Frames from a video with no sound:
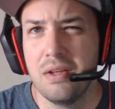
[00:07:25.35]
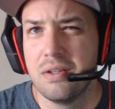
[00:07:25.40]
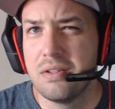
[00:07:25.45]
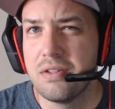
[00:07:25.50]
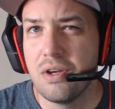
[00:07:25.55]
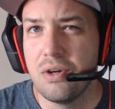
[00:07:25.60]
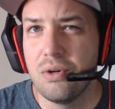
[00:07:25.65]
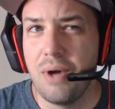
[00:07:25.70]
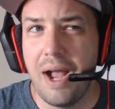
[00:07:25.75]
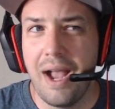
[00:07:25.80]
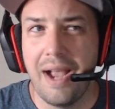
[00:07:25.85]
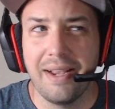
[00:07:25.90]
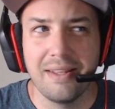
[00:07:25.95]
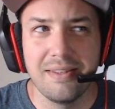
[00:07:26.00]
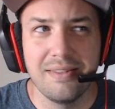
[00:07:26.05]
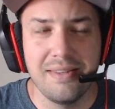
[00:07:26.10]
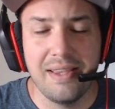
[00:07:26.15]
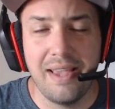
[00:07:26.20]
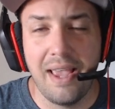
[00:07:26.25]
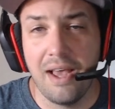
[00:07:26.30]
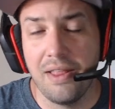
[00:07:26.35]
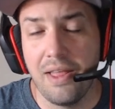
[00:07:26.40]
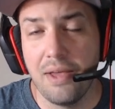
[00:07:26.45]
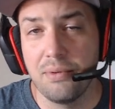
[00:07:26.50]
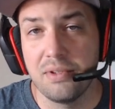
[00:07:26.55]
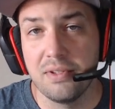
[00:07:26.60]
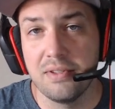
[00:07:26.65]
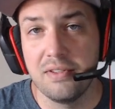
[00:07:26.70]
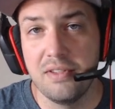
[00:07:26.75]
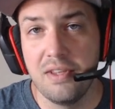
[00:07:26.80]
So I can see how that
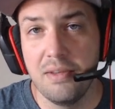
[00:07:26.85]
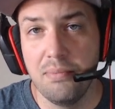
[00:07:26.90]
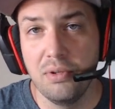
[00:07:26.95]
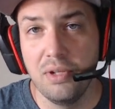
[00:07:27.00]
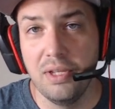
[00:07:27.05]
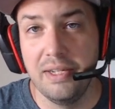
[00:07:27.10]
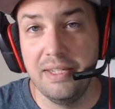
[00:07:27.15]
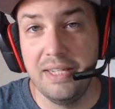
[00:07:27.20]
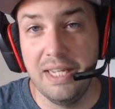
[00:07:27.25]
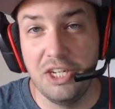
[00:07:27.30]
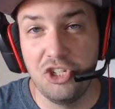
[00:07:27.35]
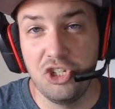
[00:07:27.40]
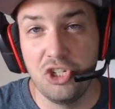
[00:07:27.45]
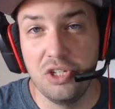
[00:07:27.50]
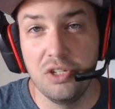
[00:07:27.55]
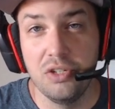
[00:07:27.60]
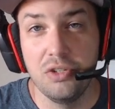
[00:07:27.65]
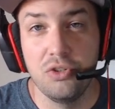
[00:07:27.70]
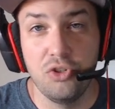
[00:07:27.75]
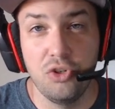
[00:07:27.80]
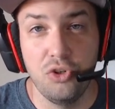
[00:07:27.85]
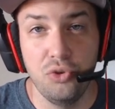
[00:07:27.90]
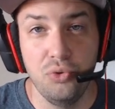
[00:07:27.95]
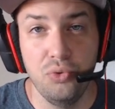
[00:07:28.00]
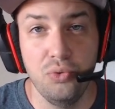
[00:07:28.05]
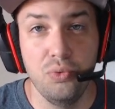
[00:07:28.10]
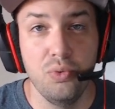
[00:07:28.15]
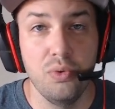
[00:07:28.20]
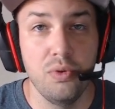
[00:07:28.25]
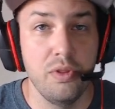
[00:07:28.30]
was a simple addition
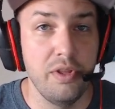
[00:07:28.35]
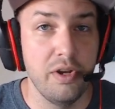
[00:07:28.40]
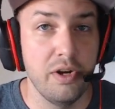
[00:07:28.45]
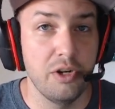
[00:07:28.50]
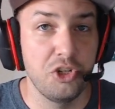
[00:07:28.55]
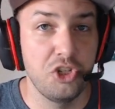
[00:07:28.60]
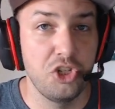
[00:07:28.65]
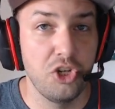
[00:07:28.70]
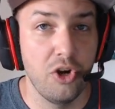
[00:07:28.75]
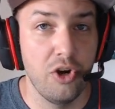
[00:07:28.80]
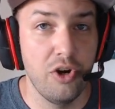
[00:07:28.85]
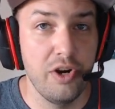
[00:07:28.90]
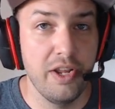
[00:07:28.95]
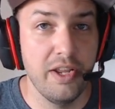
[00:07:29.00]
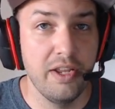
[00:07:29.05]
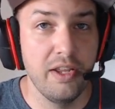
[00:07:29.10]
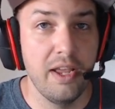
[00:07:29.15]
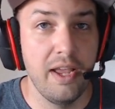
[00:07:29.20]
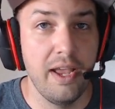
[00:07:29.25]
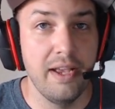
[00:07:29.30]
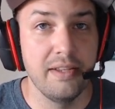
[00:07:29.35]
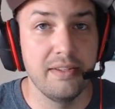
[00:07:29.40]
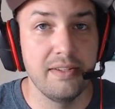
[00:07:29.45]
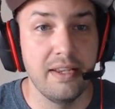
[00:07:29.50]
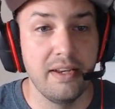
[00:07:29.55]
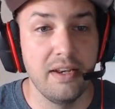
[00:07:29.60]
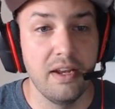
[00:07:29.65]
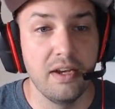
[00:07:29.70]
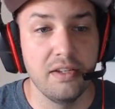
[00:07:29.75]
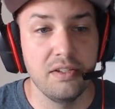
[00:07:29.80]
to their charting as
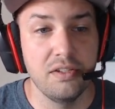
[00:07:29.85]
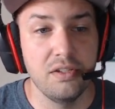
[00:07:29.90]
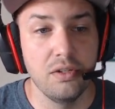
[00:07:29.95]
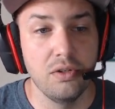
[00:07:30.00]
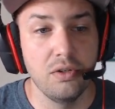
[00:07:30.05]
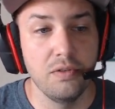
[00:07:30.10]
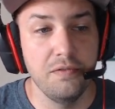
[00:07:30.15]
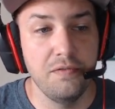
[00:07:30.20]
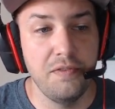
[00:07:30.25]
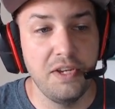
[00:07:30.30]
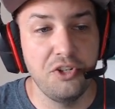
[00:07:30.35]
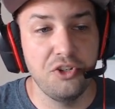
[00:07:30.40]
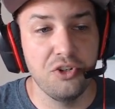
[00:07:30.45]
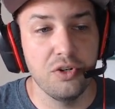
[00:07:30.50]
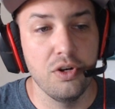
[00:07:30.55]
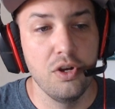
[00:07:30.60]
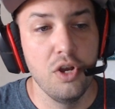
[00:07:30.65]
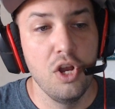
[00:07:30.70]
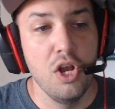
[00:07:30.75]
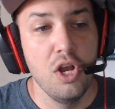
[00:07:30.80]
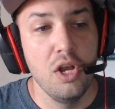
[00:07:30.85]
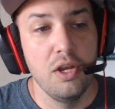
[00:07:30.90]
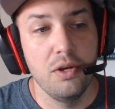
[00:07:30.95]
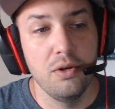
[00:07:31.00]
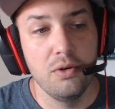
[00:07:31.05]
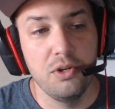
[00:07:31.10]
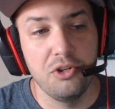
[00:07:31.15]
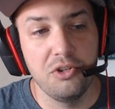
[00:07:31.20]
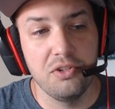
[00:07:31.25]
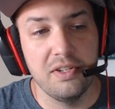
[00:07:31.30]
a nice little feature,
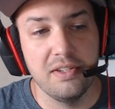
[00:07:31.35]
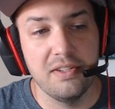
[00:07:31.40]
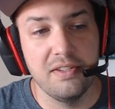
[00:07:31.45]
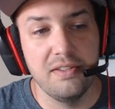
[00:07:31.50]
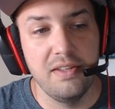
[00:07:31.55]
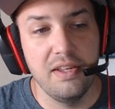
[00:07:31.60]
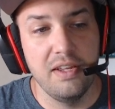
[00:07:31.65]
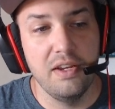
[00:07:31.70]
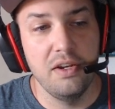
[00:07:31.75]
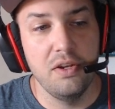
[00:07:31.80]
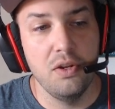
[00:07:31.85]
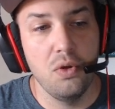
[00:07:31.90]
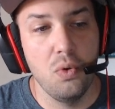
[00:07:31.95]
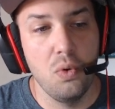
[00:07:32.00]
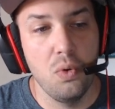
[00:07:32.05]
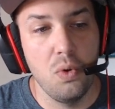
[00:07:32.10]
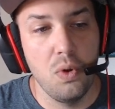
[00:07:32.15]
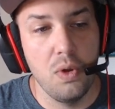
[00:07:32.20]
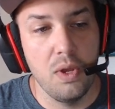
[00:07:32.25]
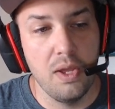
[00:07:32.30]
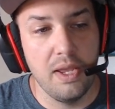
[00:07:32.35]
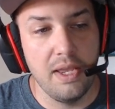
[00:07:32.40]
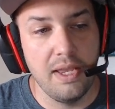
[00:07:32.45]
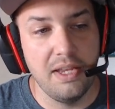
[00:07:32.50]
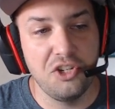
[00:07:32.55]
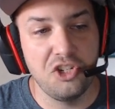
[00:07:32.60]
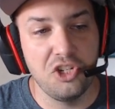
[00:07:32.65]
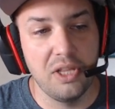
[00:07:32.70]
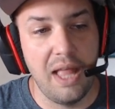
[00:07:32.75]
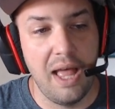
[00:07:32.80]
where you just extend
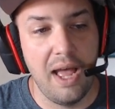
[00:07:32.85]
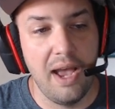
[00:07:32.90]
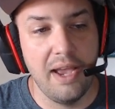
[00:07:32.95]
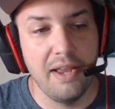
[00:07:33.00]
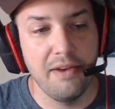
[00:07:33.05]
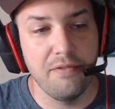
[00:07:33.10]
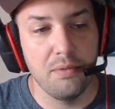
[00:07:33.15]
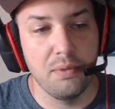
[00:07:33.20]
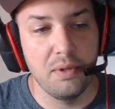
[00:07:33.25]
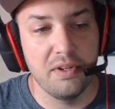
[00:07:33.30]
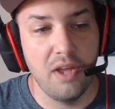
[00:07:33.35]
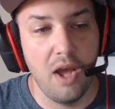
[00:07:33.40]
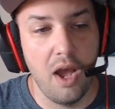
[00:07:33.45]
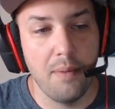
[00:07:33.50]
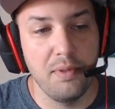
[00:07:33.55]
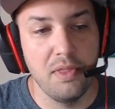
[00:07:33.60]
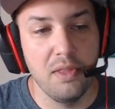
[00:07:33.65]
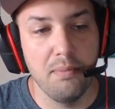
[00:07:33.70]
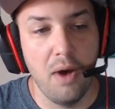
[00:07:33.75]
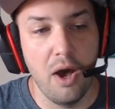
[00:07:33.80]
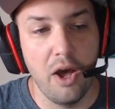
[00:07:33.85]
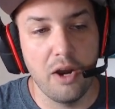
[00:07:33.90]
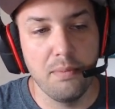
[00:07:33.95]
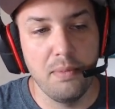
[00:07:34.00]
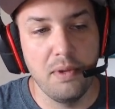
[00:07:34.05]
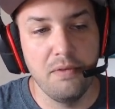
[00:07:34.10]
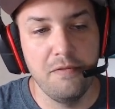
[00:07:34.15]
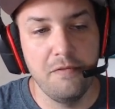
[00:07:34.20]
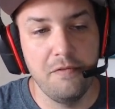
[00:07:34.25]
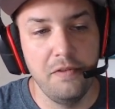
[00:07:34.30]
each line from the top and the
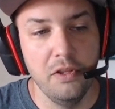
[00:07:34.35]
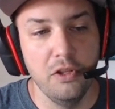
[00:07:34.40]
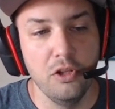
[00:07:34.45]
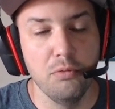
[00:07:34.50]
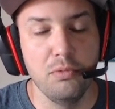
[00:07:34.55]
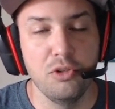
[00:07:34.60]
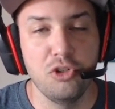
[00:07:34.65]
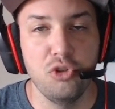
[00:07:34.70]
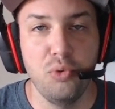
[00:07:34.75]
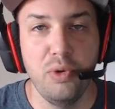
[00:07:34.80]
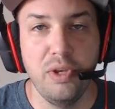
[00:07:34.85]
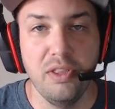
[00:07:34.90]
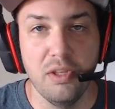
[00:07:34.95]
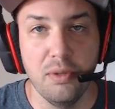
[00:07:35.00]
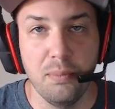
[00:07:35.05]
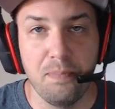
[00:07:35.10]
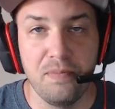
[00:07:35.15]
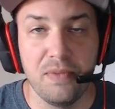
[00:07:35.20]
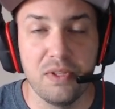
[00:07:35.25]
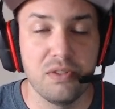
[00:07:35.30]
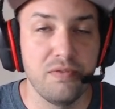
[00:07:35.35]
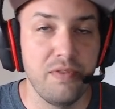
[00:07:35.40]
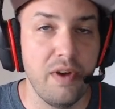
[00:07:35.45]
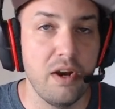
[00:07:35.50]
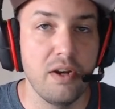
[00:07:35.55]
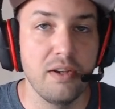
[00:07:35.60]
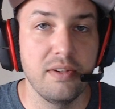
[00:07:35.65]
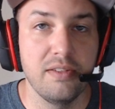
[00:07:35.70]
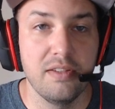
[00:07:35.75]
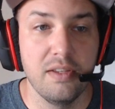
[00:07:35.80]
bottom and fill between them. It's
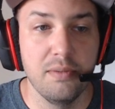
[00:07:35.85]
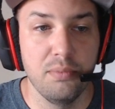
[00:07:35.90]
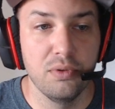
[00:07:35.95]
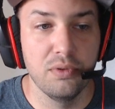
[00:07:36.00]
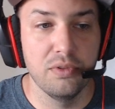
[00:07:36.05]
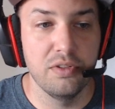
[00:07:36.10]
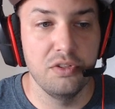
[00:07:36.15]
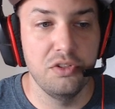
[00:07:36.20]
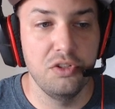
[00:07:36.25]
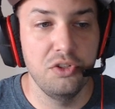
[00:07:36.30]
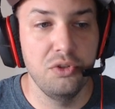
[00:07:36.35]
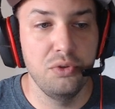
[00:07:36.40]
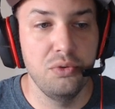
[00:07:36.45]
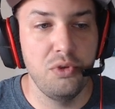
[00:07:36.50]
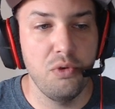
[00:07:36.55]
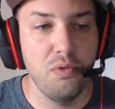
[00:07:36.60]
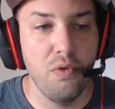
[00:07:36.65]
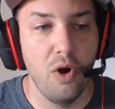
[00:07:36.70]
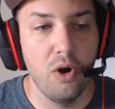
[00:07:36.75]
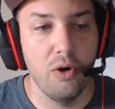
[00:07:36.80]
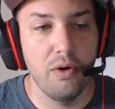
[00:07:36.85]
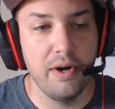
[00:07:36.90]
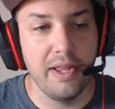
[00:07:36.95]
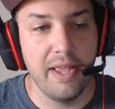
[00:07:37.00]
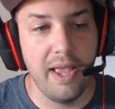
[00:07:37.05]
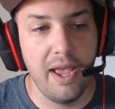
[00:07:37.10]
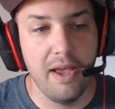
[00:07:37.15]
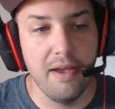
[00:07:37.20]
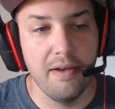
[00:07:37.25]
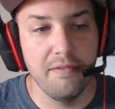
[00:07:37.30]
very simple to do. You
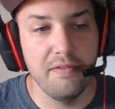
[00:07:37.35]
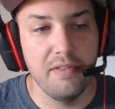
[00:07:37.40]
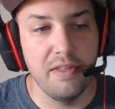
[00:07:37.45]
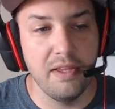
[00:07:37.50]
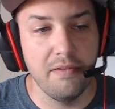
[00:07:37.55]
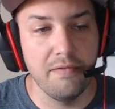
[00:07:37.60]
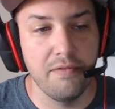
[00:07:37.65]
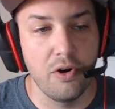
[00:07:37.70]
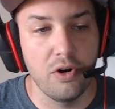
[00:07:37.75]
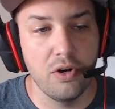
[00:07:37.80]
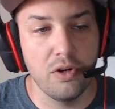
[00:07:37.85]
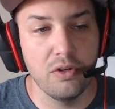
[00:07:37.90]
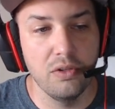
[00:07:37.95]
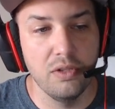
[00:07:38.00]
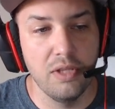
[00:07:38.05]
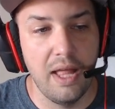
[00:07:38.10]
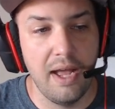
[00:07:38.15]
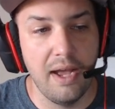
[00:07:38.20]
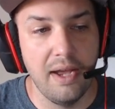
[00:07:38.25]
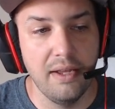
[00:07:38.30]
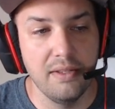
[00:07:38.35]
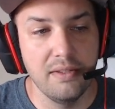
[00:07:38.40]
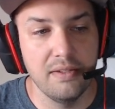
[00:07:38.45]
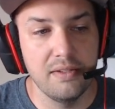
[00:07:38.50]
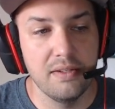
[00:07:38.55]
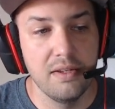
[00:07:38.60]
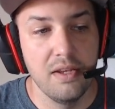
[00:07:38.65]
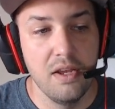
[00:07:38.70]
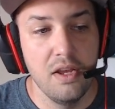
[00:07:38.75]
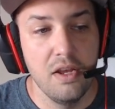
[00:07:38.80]
already have the vertical
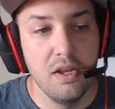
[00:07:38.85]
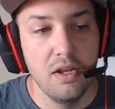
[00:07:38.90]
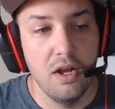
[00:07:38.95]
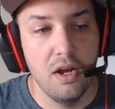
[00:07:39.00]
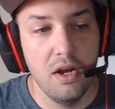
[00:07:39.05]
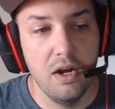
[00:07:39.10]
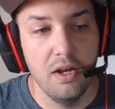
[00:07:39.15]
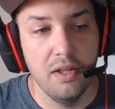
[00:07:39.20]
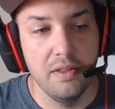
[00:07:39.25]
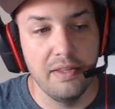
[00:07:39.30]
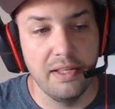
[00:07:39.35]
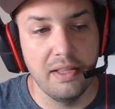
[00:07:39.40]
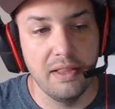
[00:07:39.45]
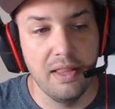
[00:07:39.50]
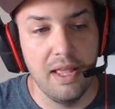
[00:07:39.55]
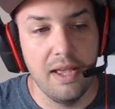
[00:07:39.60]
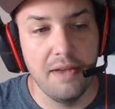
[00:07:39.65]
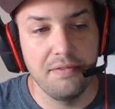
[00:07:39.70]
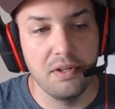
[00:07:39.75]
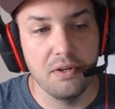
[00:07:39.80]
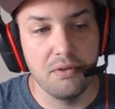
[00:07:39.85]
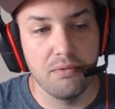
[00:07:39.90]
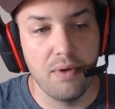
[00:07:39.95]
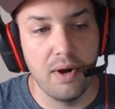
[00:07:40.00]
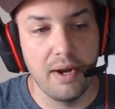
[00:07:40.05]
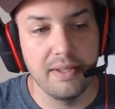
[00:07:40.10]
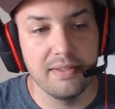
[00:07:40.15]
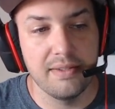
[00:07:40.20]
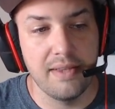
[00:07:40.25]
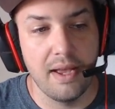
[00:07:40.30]
lines on the left and
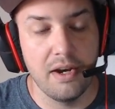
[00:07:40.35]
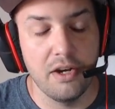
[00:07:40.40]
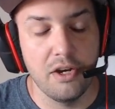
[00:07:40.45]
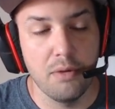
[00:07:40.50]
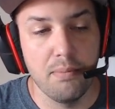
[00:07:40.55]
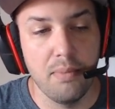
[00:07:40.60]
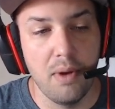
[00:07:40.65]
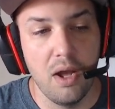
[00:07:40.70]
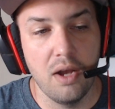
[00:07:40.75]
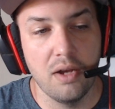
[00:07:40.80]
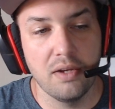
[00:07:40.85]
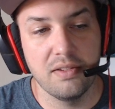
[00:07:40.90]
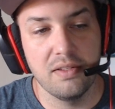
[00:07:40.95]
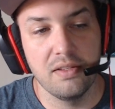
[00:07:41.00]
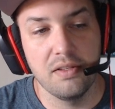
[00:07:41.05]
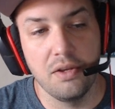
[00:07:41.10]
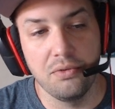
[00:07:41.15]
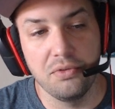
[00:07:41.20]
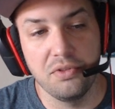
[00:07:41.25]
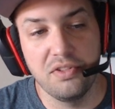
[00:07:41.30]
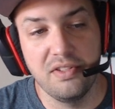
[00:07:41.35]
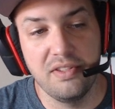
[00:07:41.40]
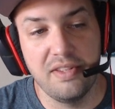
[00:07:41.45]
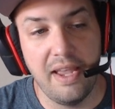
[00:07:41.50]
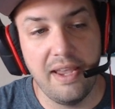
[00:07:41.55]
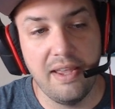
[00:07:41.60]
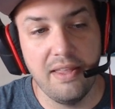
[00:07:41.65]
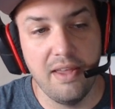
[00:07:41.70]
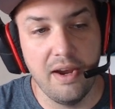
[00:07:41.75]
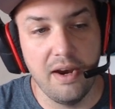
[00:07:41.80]
right side of your box. Those
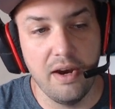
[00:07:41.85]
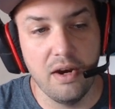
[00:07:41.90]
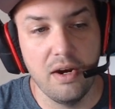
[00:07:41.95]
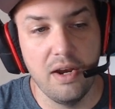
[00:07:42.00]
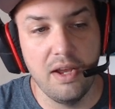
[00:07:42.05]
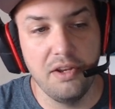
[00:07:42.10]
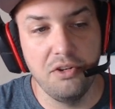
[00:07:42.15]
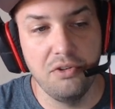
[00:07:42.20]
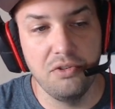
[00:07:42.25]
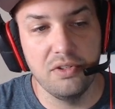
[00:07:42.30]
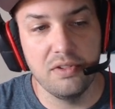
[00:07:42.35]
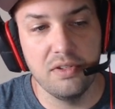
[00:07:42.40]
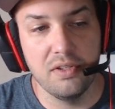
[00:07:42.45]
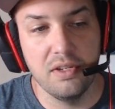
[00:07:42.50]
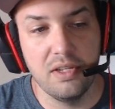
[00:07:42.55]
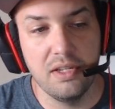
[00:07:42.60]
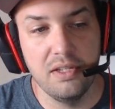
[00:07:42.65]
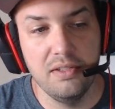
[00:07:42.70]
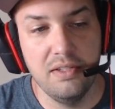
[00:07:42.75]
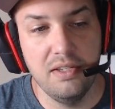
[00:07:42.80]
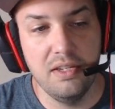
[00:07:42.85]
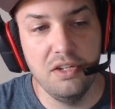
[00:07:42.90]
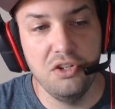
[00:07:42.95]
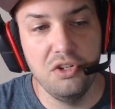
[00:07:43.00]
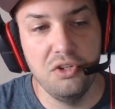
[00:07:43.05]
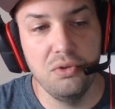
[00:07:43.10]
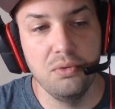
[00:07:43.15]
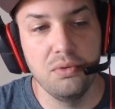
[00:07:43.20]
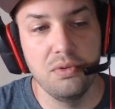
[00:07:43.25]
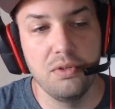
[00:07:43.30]
stay there, and you just
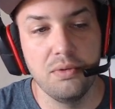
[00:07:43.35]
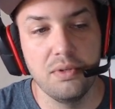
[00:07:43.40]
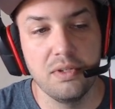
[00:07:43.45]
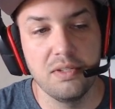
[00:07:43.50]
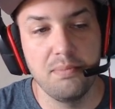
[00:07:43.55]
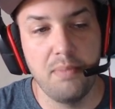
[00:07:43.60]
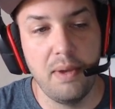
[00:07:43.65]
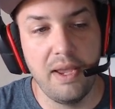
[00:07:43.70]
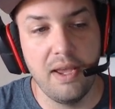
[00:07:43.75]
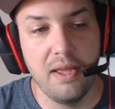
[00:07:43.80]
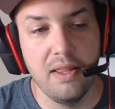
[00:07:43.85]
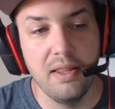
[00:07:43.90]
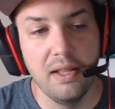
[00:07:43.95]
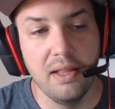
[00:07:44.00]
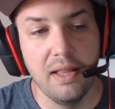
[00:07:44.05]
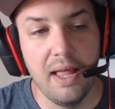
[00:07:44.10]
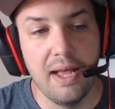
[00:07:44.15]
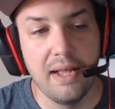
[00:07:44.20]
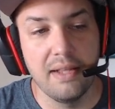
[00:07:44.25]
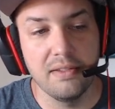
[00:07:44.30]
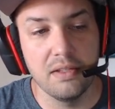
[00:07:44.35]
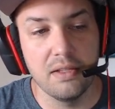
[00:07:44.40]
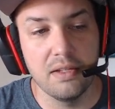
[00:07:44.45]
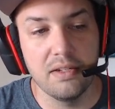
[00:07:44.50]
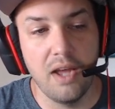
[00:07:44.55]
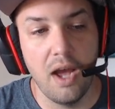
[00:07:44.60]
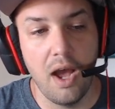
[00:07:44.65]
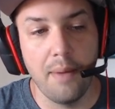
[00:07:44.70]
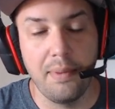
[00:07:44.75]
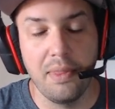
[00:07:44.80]
continue to expand the lines on the
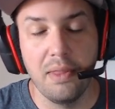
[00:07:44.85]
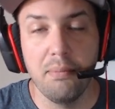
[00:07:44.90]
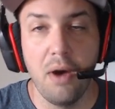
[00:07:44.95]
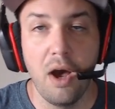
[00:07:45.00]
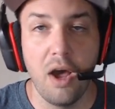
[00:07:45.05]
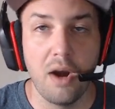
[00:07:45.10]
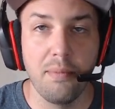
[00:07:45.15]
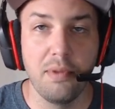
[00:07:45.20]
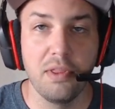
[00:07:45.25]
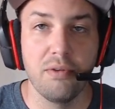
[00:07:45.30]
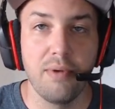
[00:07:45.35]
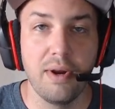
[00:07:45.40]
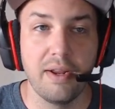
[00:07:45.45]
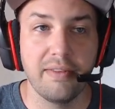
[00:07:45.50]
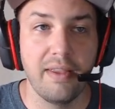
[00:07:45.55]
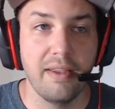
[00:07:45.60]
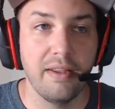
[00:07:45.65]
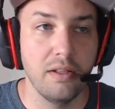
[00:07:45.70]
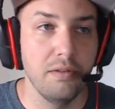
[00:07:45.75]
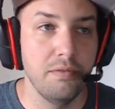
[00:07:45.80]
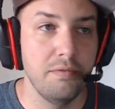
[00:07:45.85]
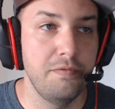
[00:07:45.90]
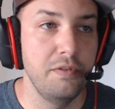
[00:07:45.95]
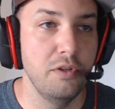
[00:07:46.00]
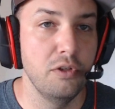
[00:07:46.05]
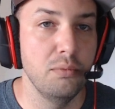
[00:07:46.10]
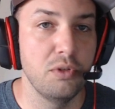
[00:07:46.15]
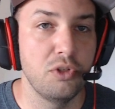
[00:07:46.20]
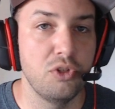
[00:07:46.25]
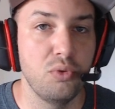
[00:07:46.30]
top and the bottom of the rectangle and
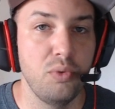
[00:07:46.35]
fill